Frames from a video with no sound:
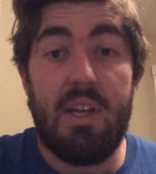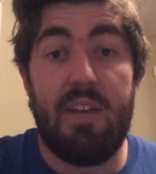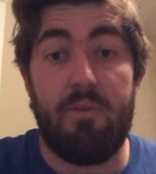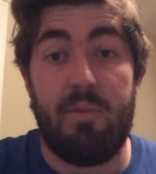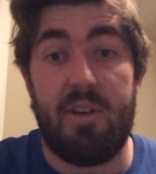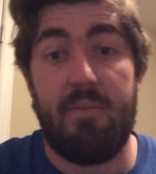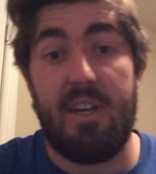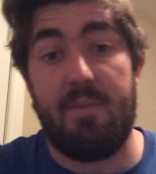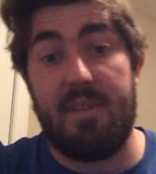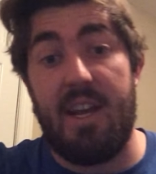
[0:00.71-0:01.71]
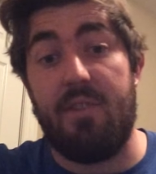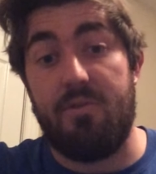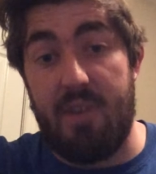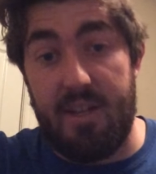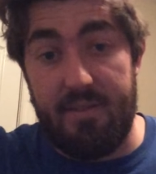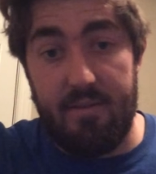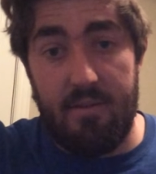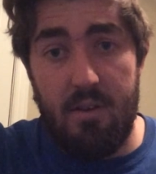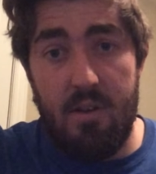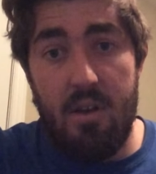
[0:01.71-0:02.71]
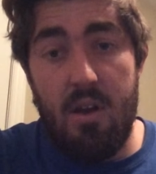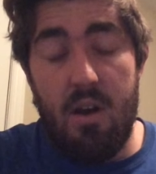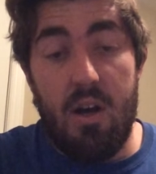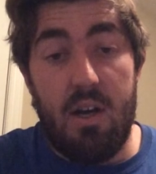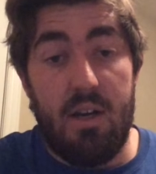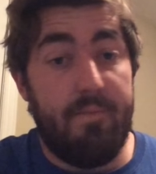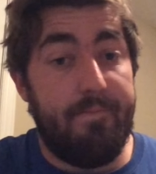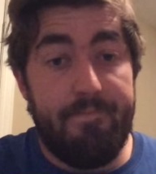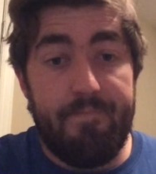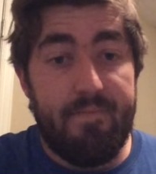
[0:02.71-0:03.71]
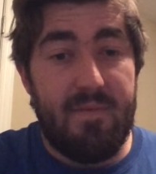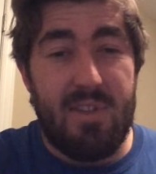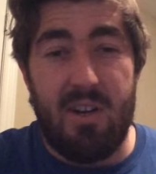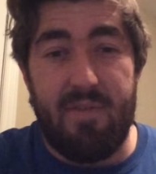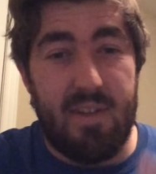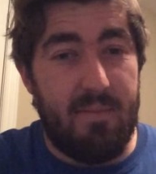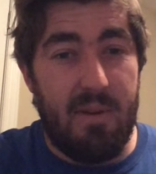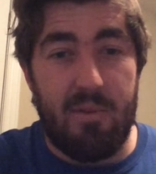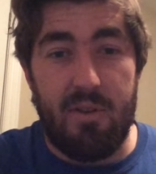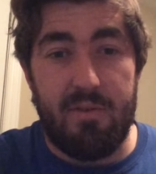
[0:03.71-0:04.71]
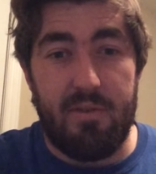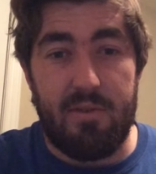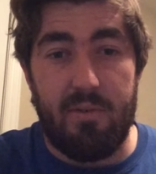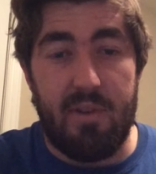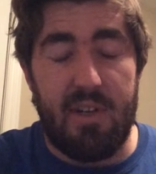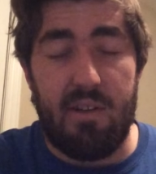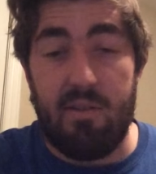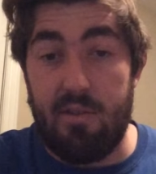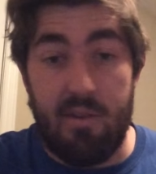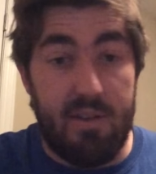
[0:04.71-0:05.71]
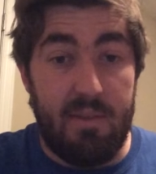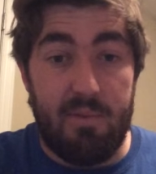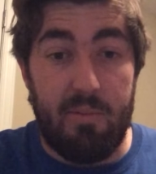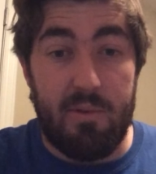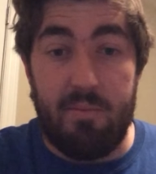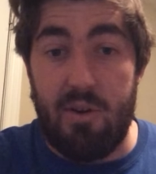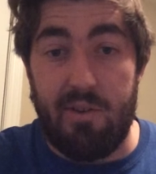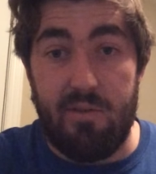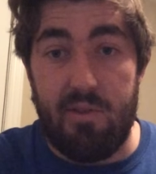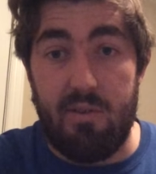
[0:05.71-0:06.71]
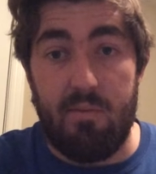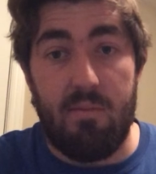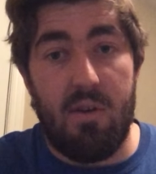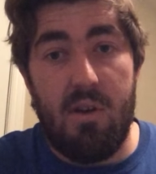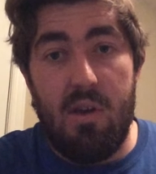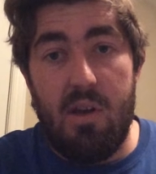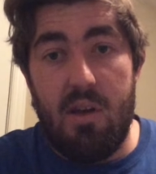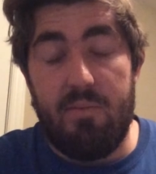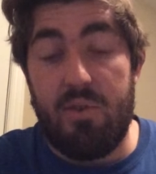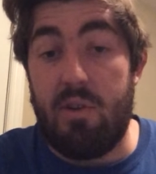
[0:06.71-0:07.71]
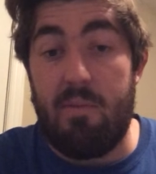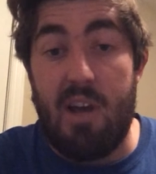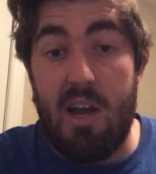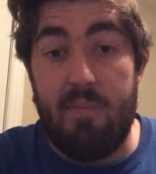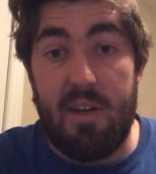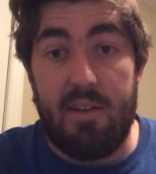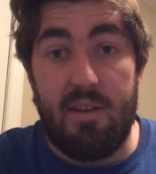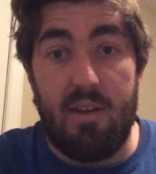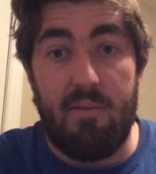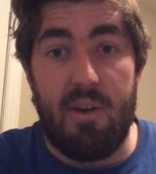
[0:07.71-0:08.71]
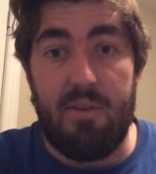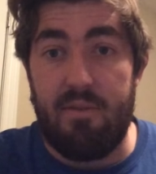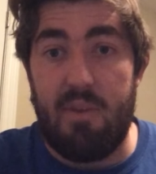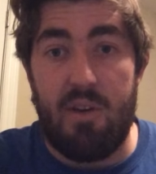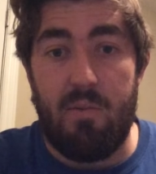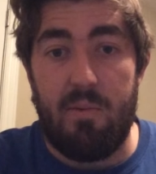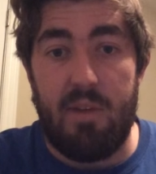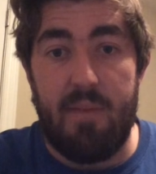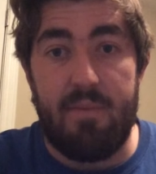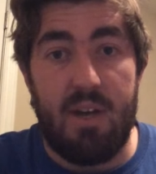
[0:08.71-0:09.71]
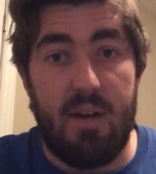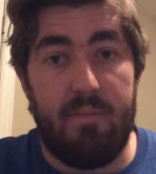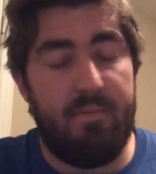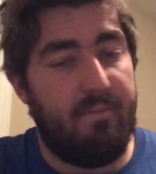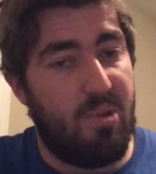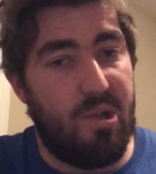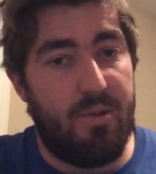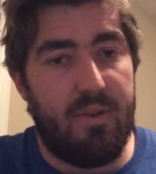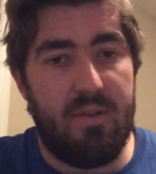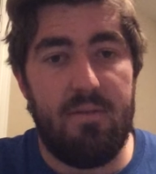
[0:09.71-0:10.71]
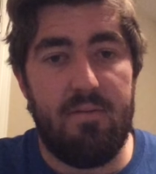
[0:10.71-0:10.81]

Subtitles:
Hey everybody, my name's Andrew Matson. Sorry if I seem up close to the screen or I seem super small on YouTube. I'm shooting on my iPad today rather than my normal laptop. It broke.